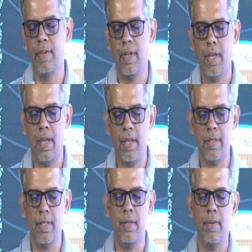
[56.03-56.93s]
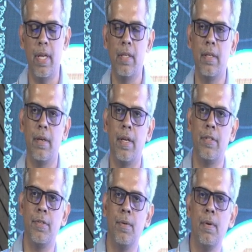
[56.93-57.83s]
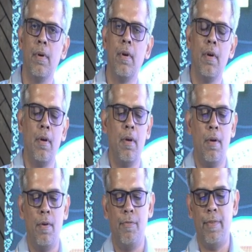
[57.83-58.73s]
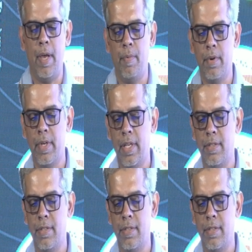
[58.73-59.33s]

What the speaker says: AST to ALT ratio, fibrotest,